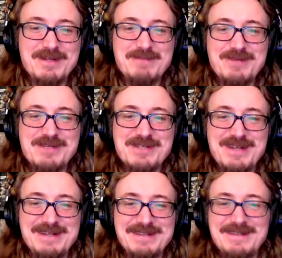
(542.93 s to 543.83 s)
pretty
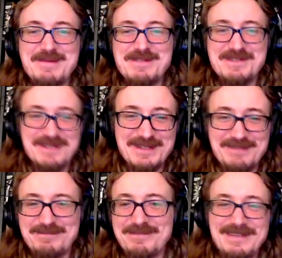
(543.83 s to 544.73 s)
psyched, and now I'm just
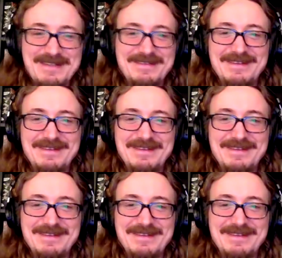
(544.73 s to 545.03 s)
getting like,